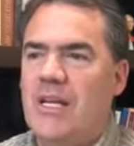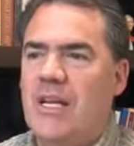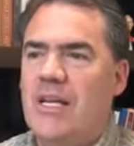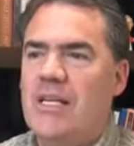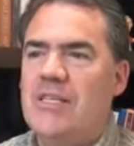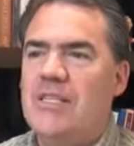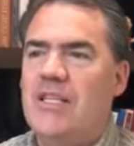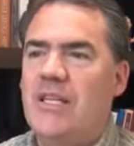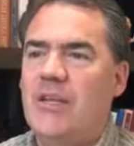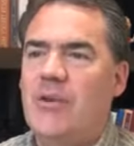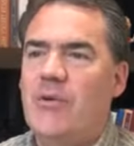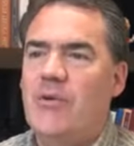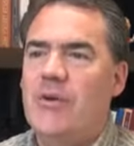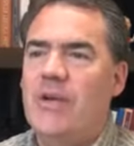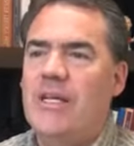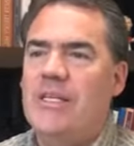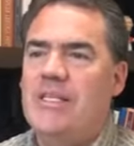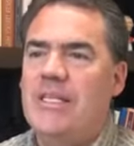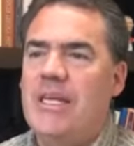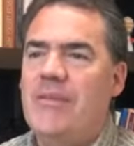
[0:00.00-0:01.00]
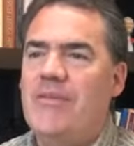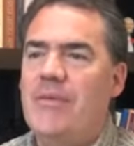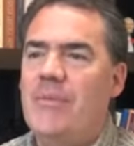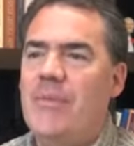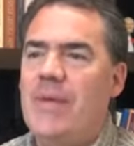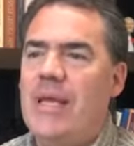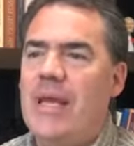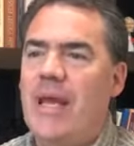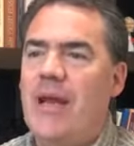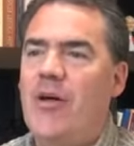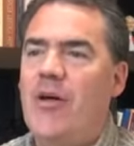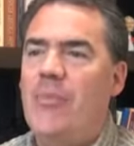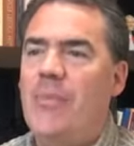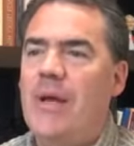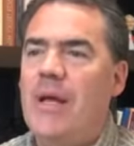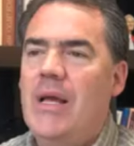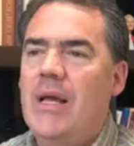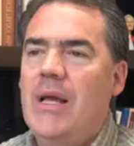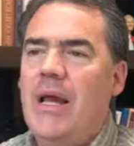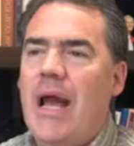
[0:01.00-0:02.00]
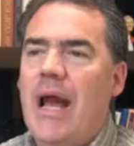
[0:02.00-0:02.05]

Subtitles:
Unless the Lord has given me help,